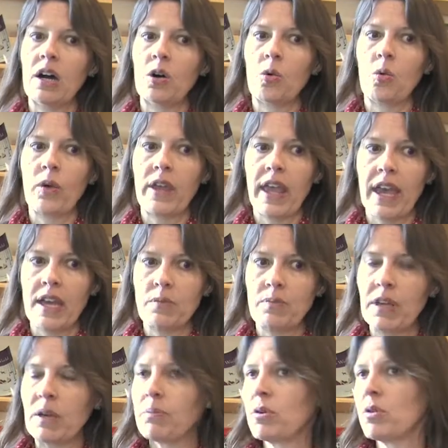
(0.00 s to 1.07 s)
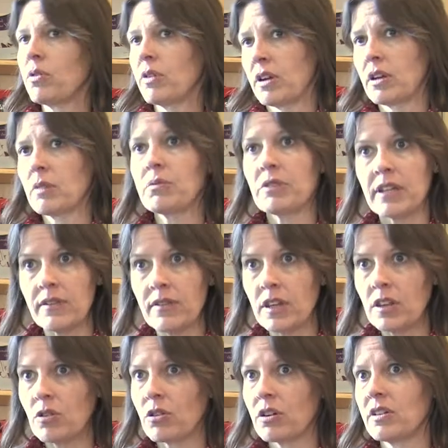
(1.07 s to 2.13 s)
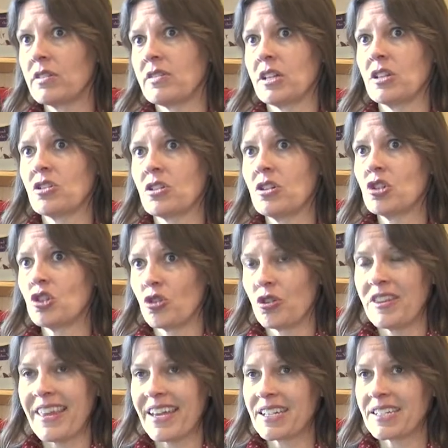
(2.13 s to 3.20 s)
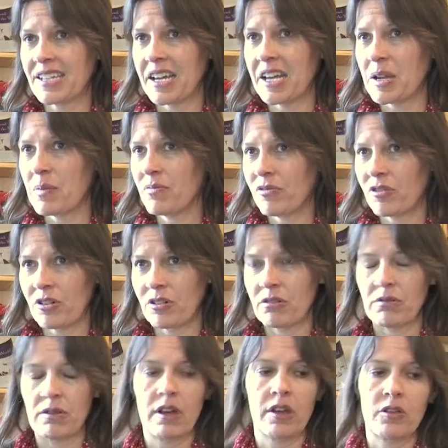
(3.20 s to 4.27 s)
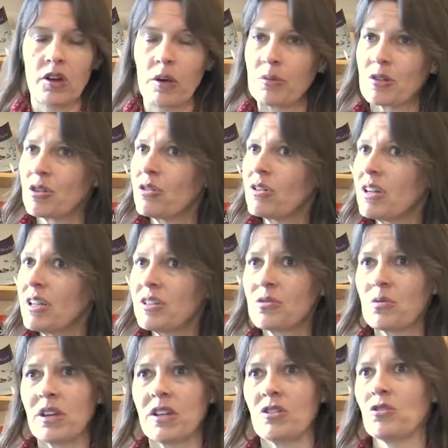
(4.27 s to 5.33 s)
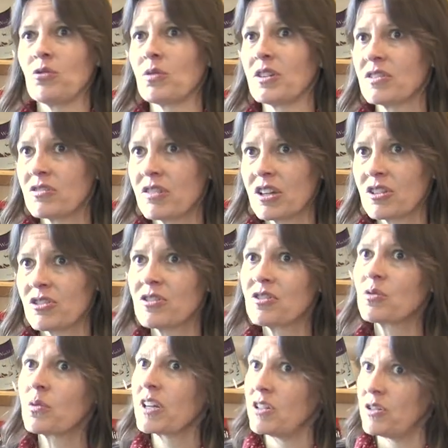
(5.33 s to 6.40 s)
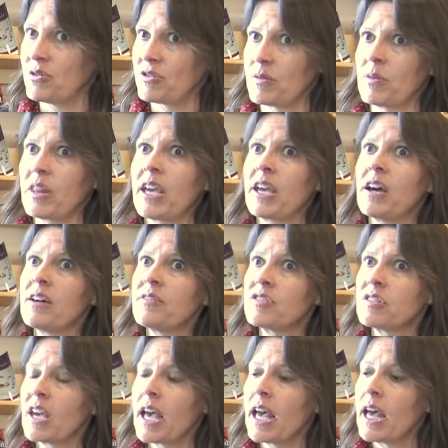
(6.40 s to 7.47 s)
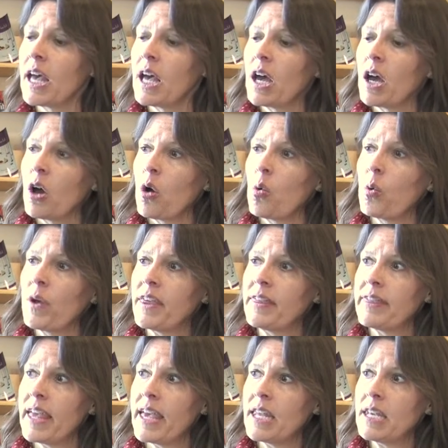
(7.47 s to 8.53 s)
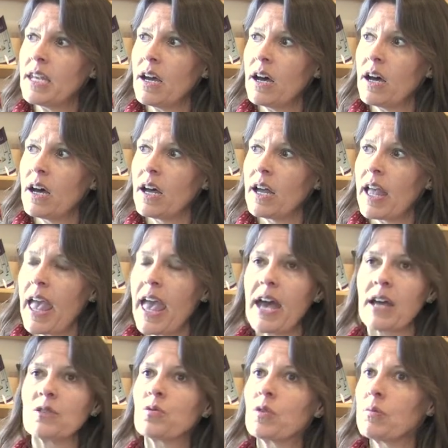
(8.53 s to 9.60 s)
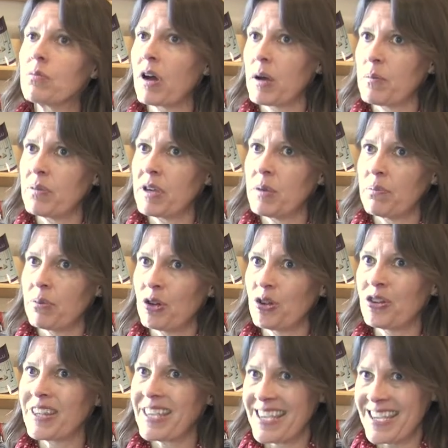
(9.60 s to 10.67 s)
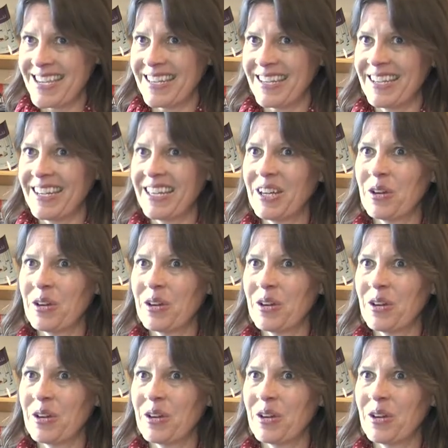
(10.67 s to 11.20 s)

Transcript: We had people who ended up leaving the organization during that time for other opportunities. We had to do restructures. We had to do some layoffs. We then, as we brought people in,